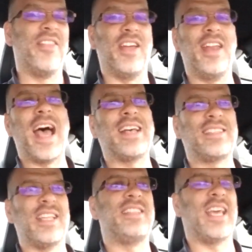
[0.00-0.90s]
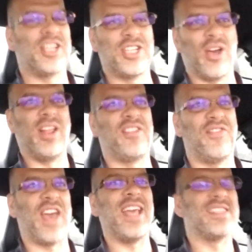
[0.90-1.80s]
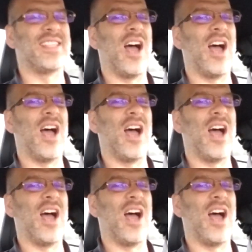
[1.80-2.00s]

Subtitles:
the nasty tick showed its face.